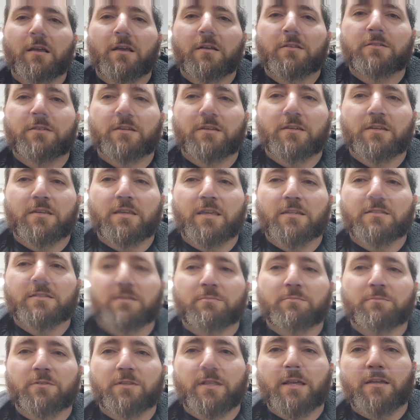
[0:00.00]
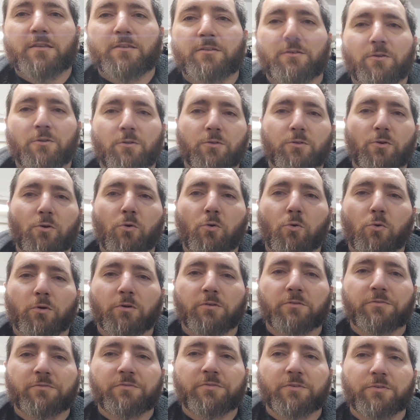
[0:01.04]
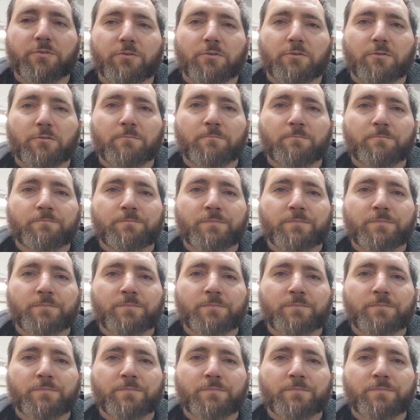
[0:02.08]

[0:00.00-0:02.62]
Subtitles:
So I could get some of that good old corn fuel.